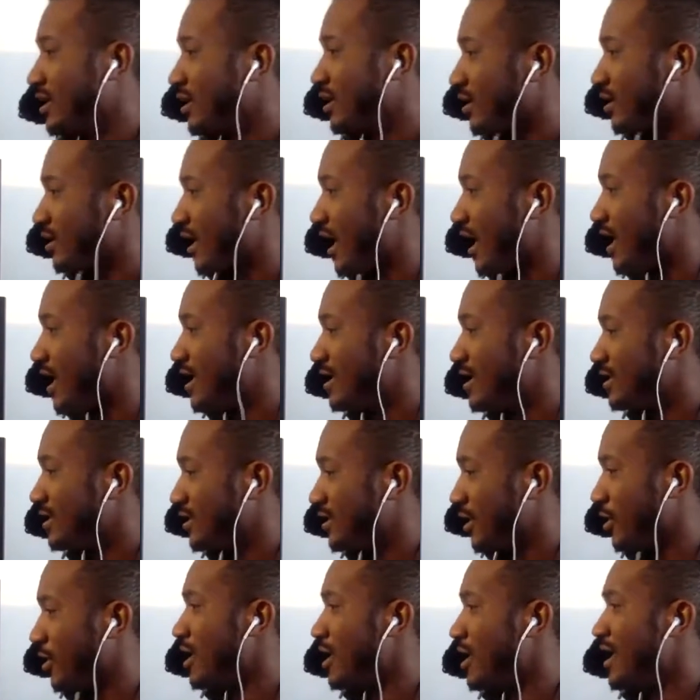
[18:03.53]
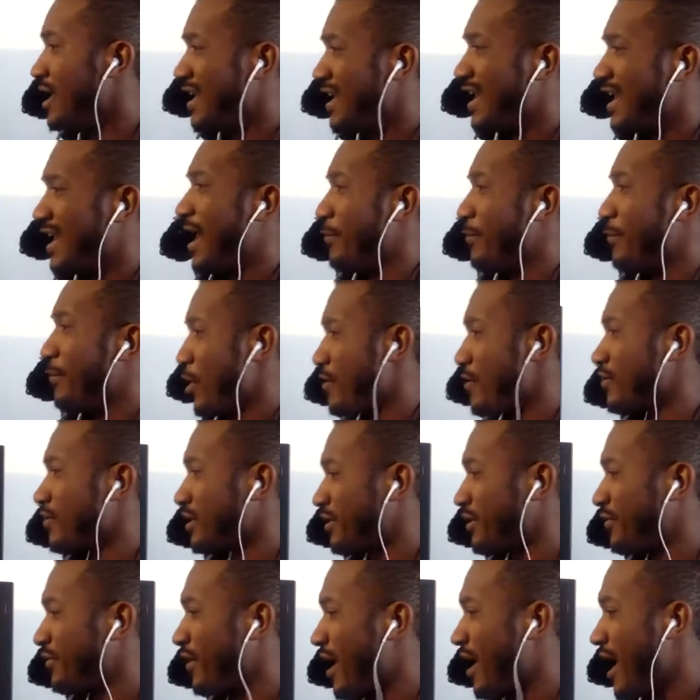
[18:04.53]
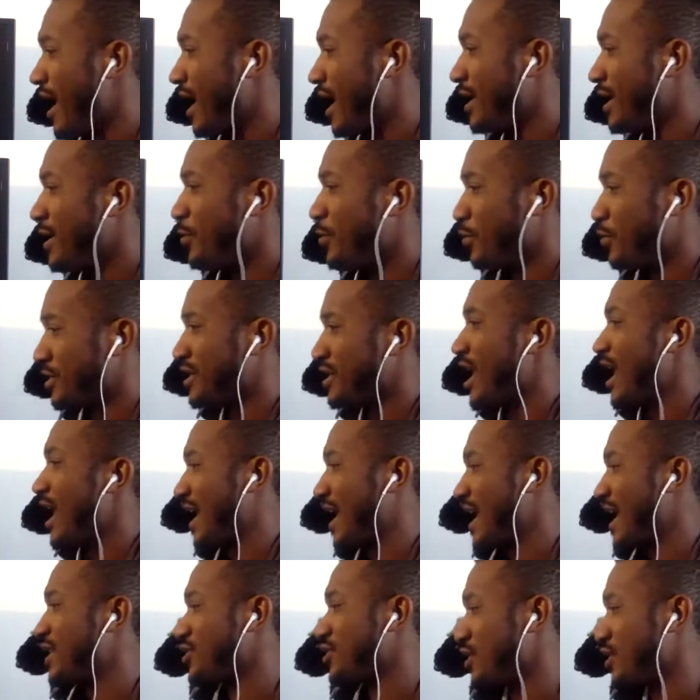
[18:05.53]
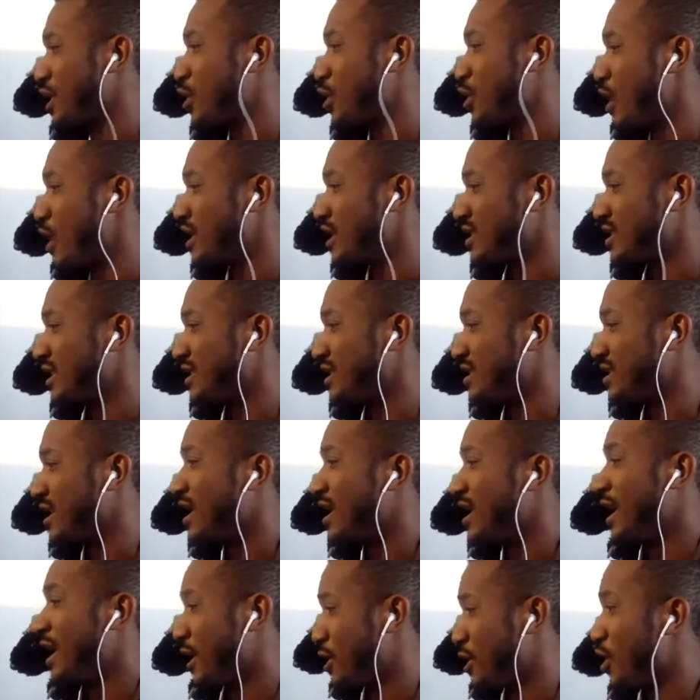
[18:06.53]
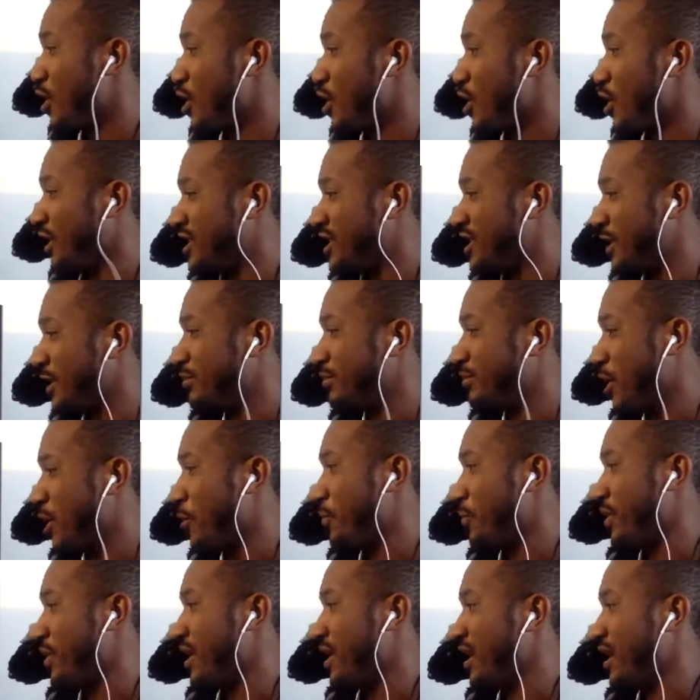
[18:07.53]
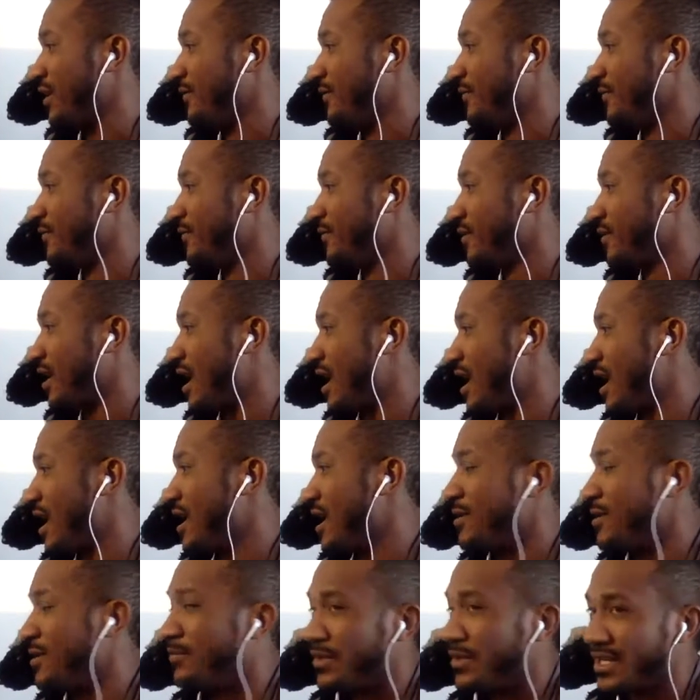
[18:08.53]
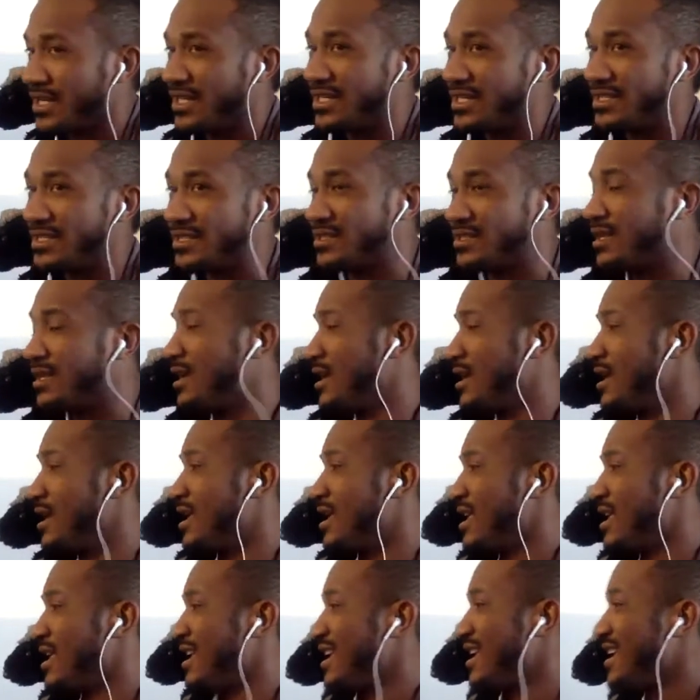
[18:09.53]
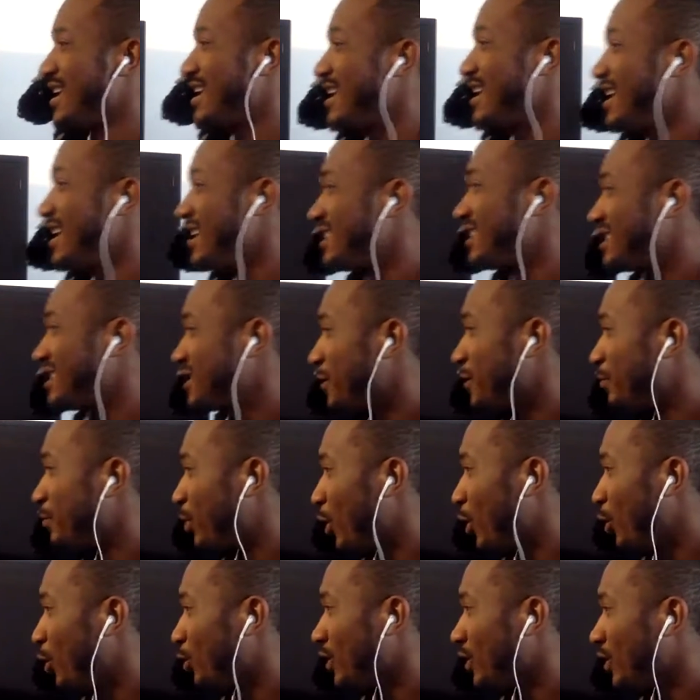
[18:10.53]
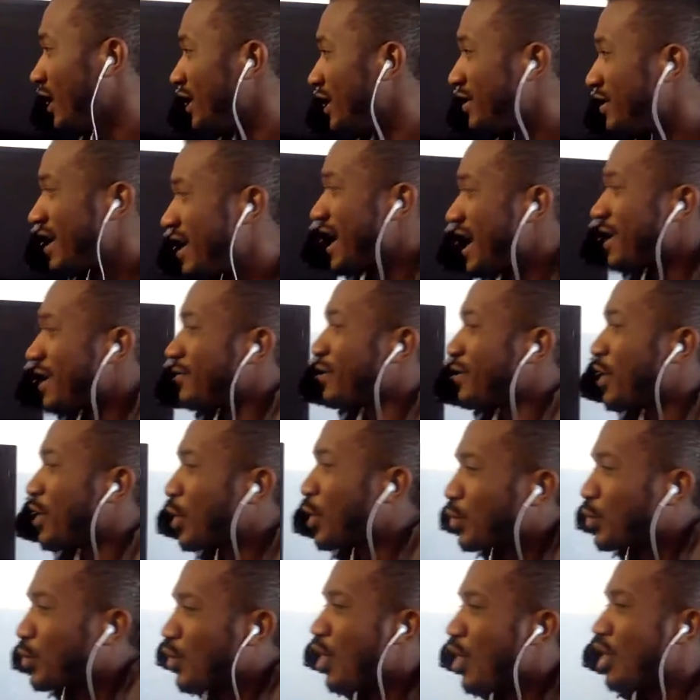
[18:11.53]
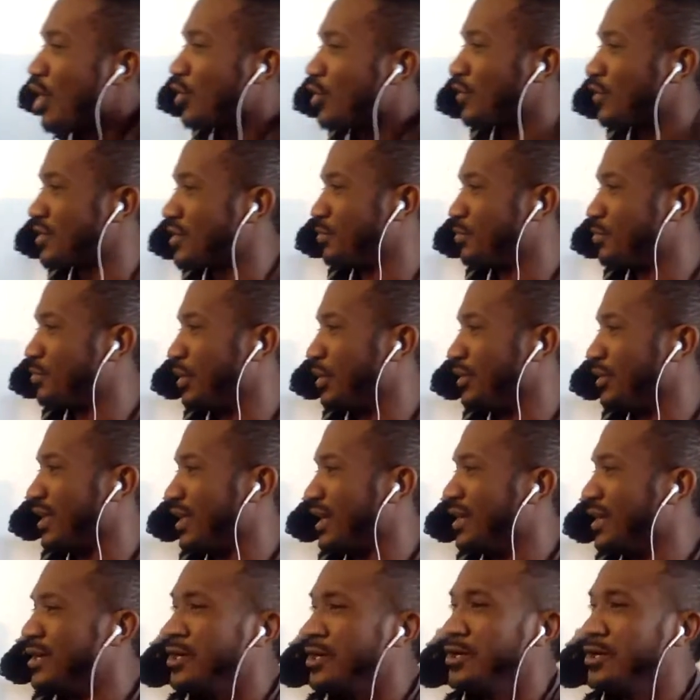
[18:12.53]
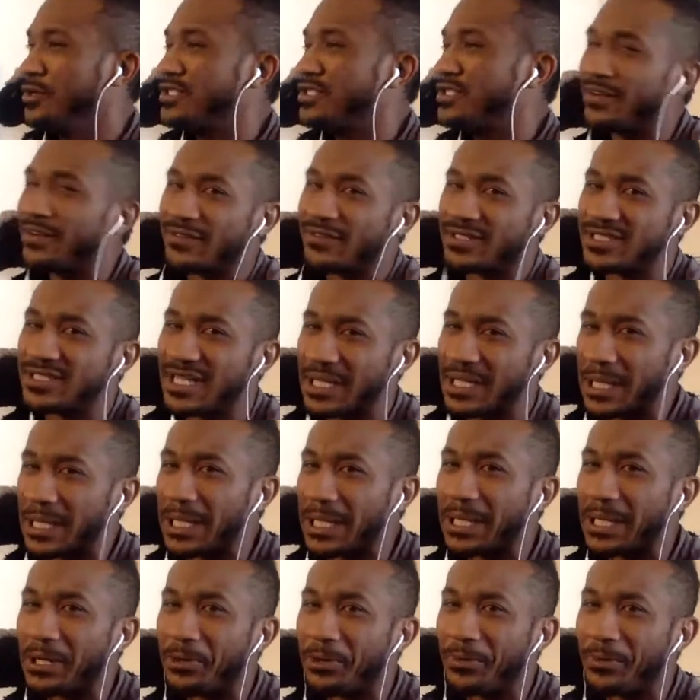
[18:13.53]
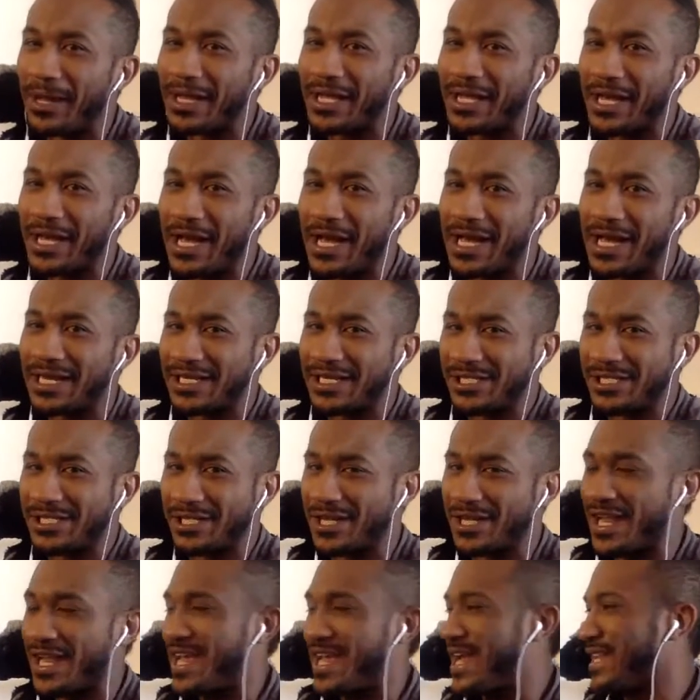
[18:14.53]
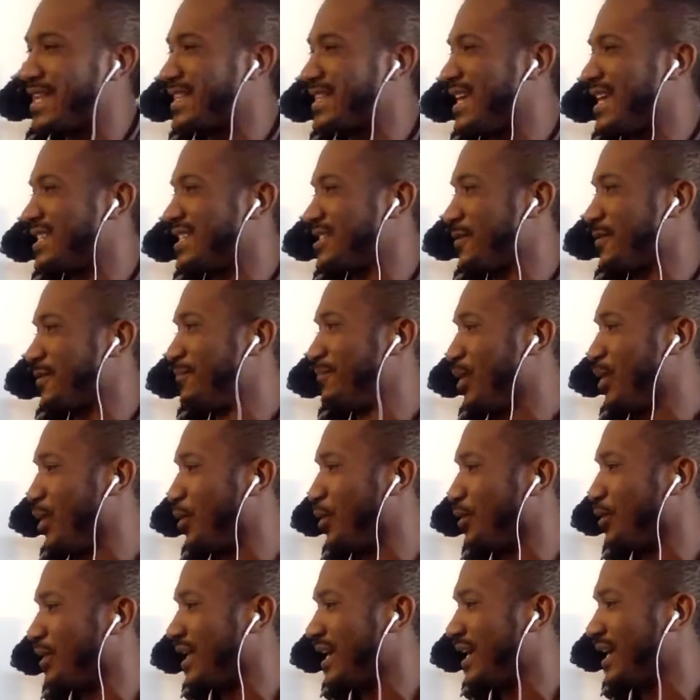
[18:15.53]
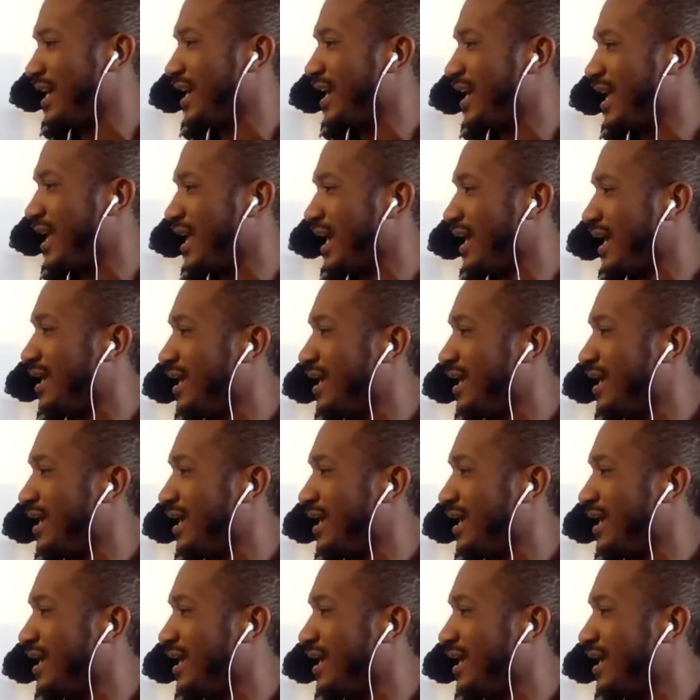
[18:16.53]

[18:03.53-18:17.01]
Okay, so I'm perfectly fine with not answering questions and going to Chiptopia. Okay, because it's Chipotle. You can't ever go wrong with Chipotle. Who's ever said, "Oh my God, I shouldn't have ate that Chipotle today"?